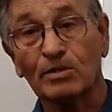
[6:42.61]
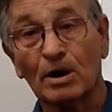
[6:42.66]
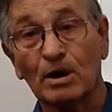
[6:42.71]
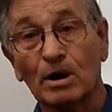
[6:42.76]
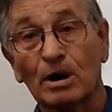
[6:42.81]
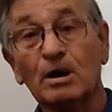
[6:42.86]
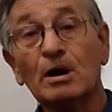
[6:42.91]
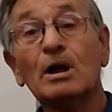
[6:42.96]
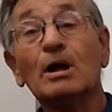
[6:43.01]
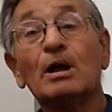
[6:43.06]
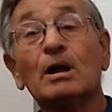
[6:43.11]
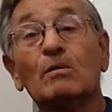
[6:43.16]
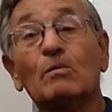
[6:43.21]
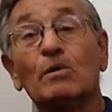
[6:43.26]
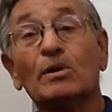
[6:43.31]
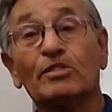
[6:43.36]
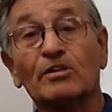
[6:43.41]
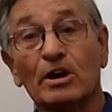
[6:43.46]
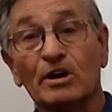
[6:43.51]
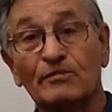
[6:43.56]

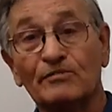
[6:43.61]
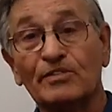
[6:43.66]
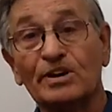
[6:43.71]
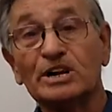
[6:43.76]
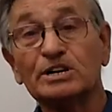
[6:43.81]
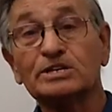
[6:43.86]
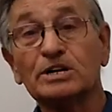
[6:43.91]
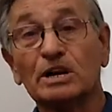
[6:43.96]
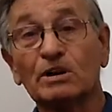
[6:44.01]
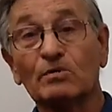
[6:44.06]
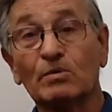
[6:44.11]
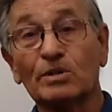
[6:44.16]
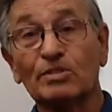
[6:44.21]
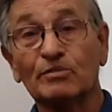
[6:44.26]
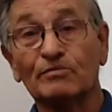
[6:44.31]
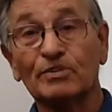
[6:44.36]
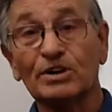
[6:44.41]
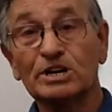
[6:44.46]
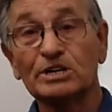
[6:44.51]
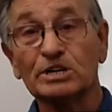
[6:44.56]

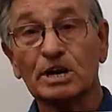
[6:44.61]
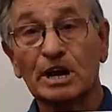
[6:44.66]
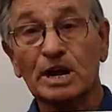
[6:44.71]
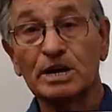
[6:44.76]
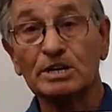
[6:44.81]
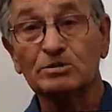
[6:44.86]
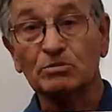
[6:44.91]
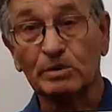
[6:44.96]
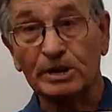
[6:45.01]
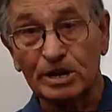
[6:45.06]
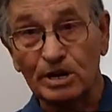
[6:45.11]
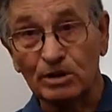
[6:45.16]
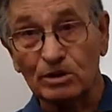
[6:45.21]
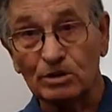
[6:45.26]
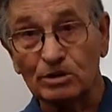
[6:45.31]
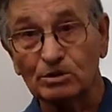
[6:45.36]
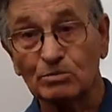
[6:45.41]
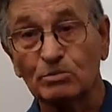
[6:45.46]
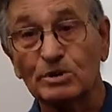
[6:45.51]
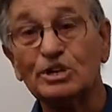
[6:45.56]
the visual aids we use,